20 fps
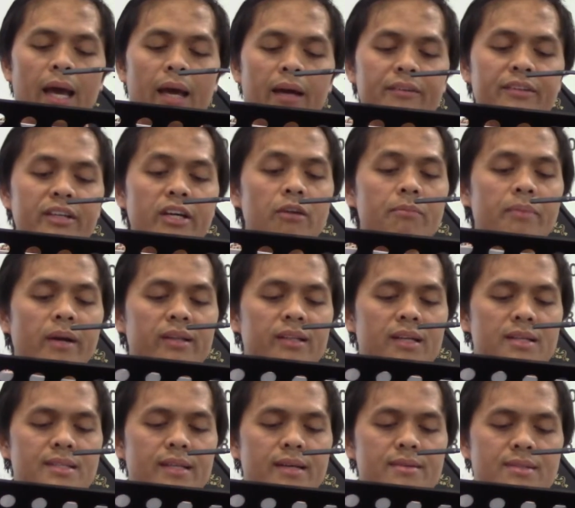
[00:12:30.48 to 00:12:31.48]
Dear
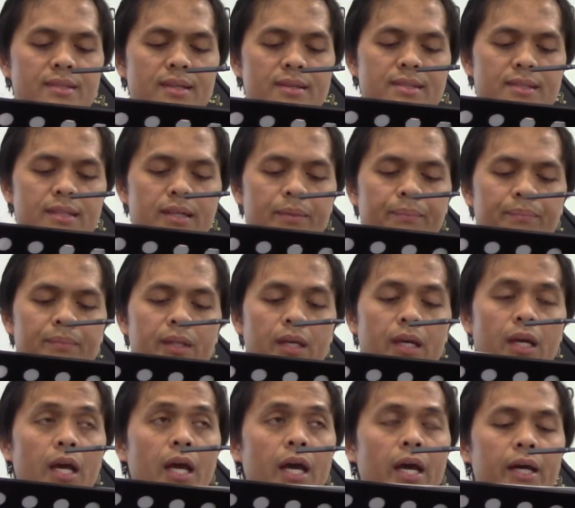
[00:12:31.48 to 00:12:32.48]
brothers and sisters,
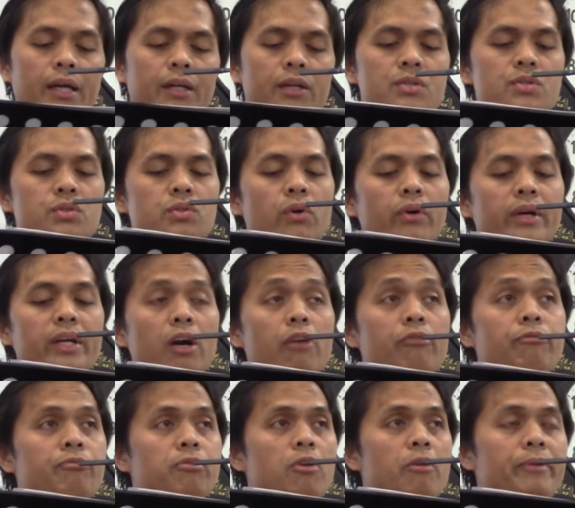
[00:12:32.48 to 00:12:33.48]
the story
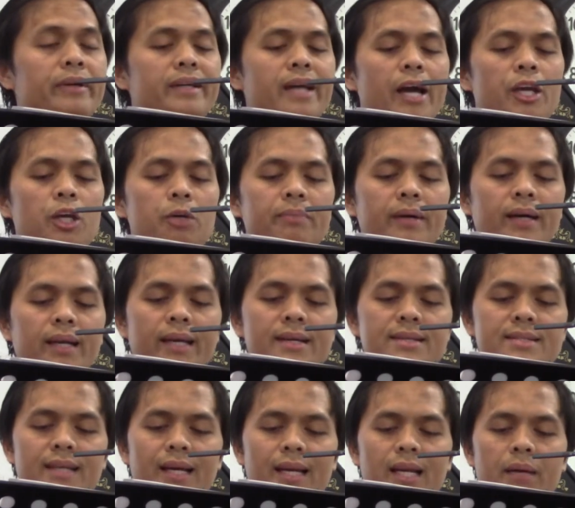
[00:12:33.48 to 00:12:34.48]
of Prophet Ayyub alayhi
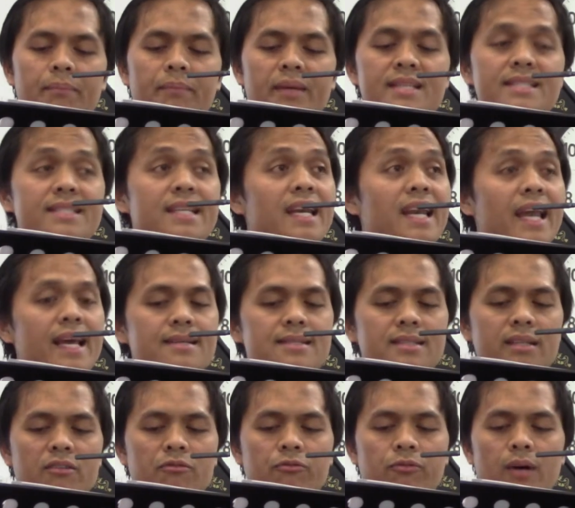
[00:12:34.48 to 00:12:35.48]
salam is a
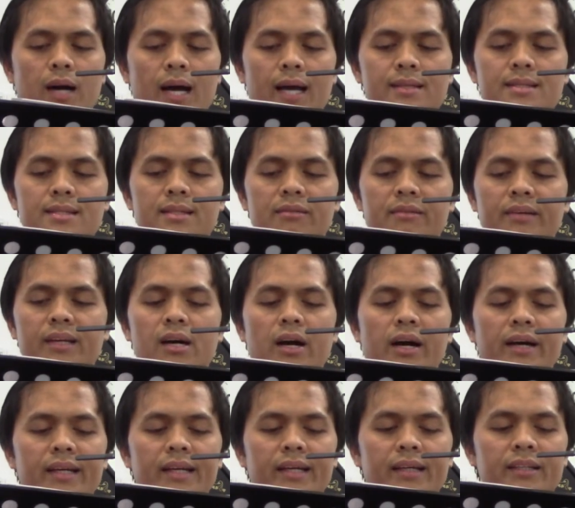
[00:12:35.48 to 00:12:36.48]
lesson for us
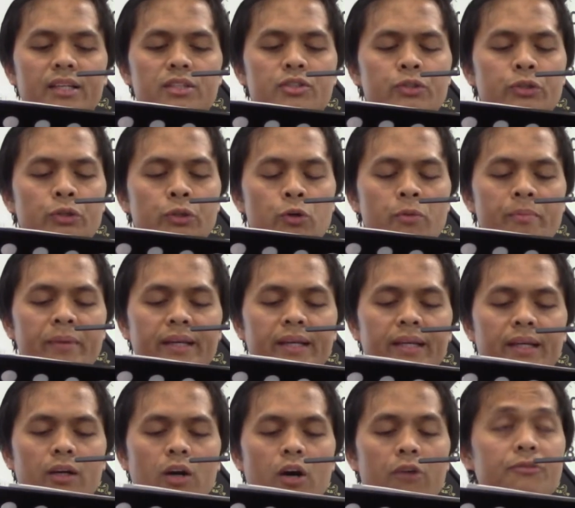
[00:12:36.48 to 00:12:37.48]
regarding the true
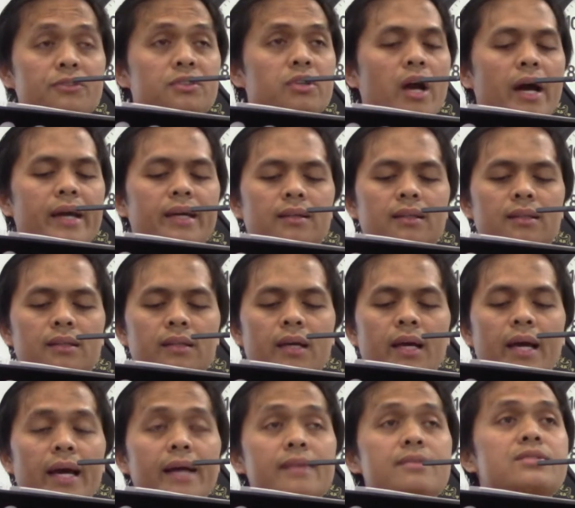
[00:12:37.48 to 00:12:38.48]
meaning of trial
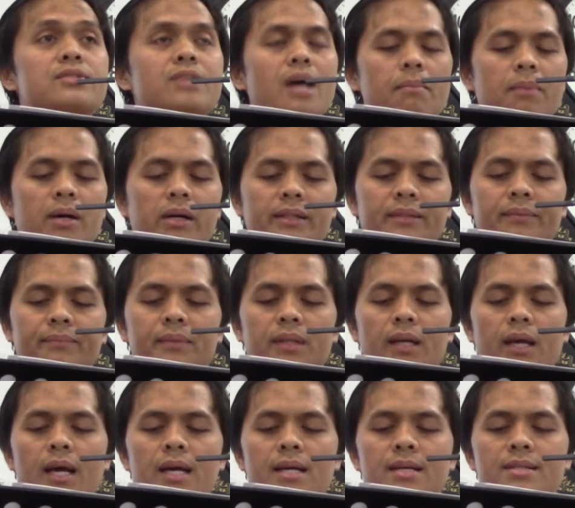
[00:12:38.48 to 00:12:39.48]
and sabr.
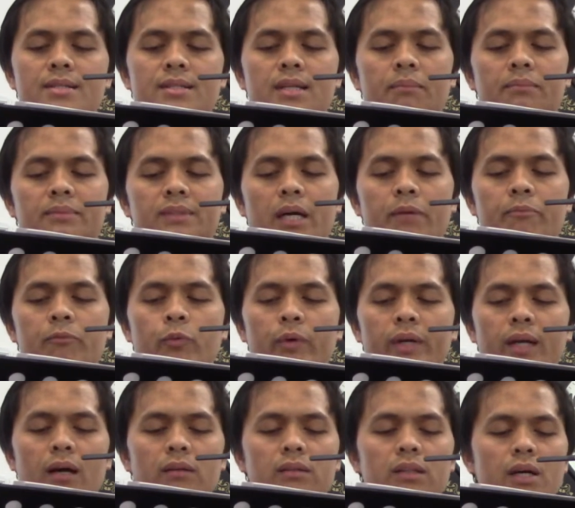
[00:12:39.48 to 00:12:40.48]
Sometimes
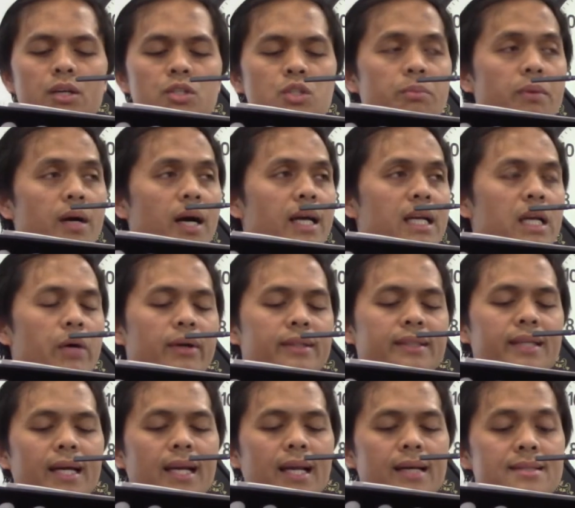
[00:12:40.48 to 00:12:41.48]
when Allah subhanahu wa
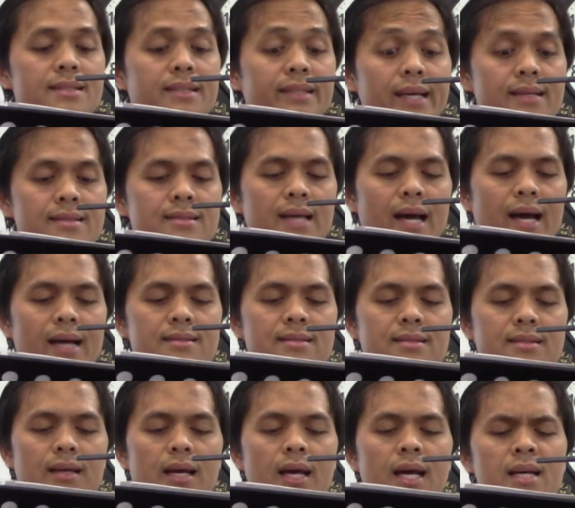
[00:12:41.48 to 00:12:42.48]
ta'ala tests
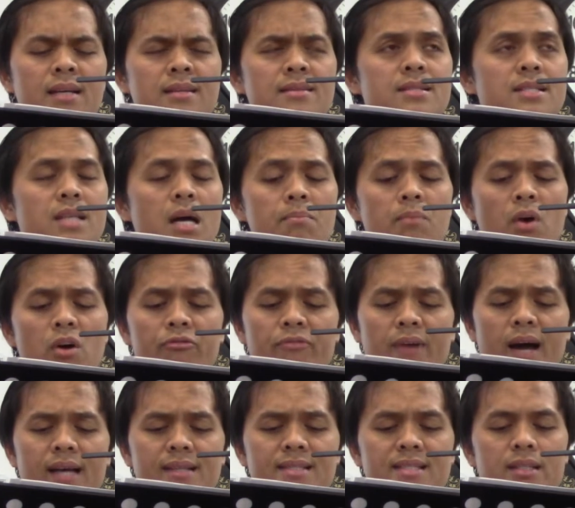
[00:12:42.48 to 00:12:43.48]
us, some of
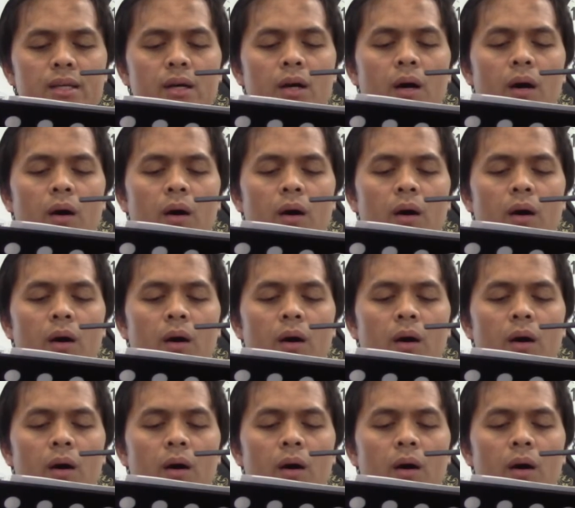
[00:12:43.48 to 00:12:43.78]
us